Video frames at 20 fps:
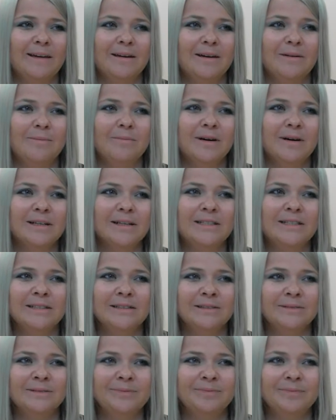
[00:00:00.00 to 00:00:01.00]

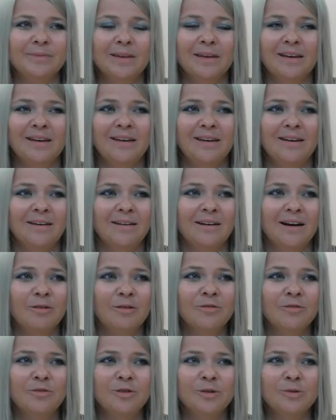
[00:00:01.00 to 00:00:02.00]
Martin,
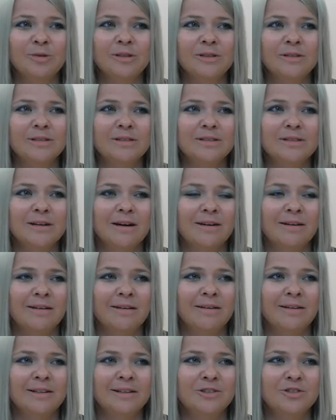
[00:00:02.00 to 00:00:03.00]
our viewers
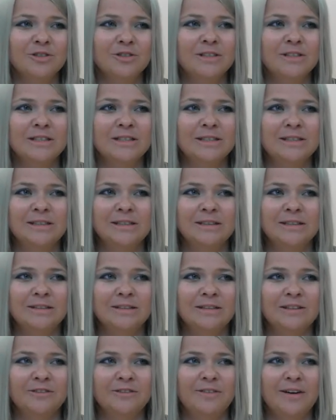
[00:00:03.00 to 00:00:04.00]
are interested
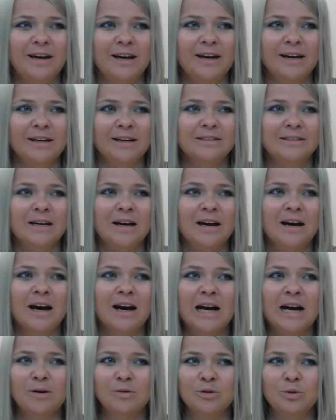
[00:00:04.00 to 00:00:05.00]
in the fact,
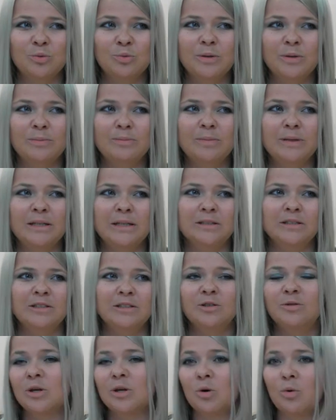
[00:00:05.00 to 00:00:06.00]
how do we meet the
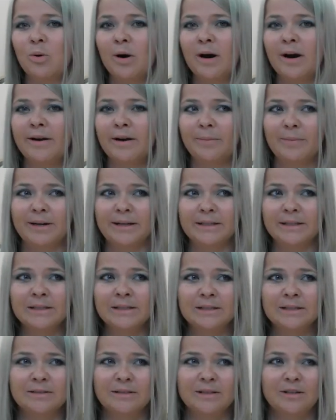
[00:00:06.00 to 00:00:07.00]

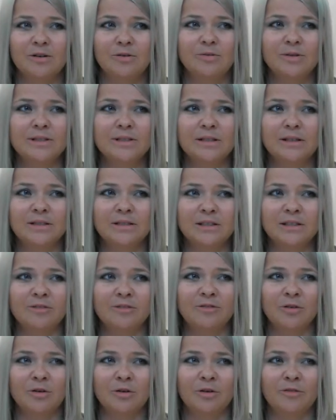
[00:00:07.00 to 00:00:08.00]
requirements resulting
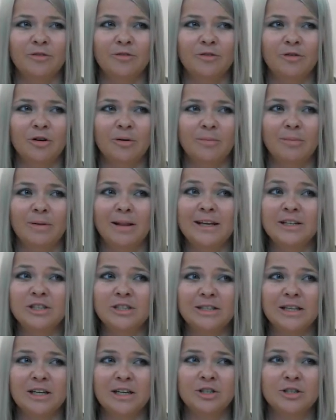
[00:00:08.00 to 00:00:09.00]
from
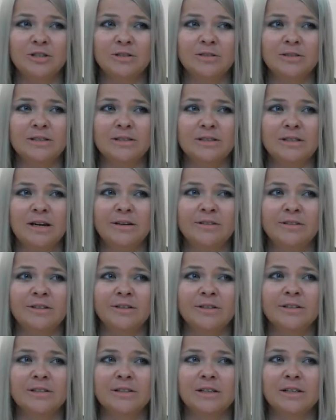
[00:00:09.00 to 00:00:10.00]
legislation,
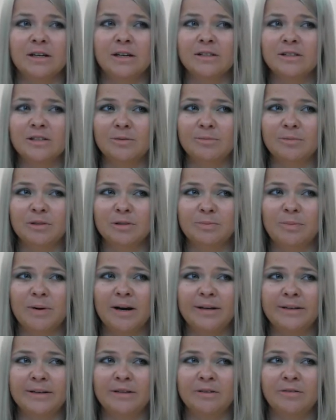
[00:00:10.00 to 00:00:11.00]
standards, customers
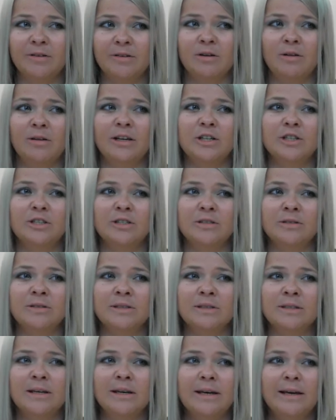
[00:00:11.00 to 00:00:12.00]
binding
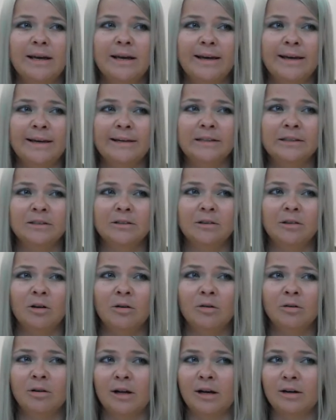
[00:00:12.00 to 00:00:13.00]
regulations, and
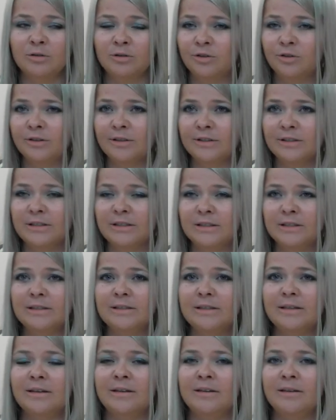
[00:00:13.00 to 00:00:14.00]
local authorities
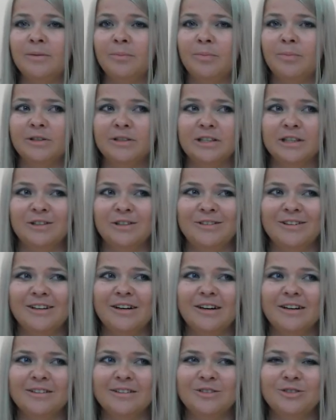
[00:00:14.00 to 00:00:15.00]
in a particular
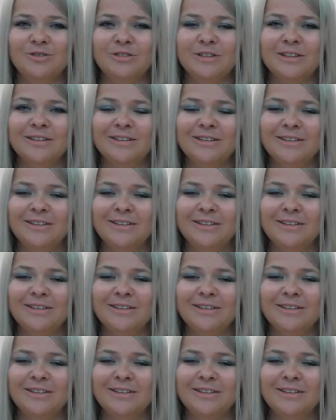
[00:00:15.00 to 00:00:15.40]
country?